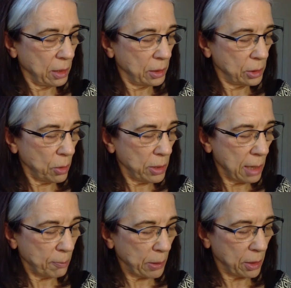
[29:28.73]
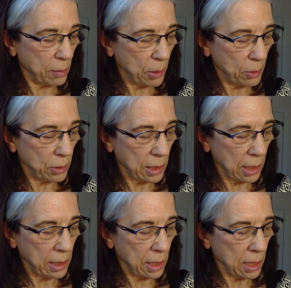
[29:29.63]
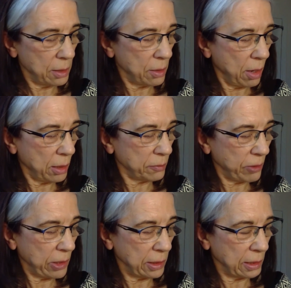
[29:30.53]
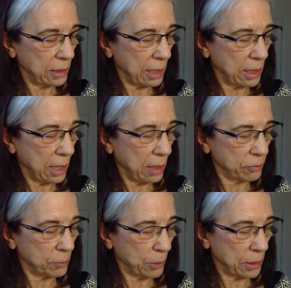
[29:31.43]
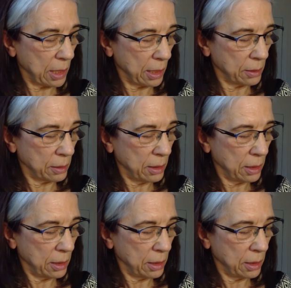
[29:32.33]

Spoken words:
Showing up in community and not feeling like I have to pretend.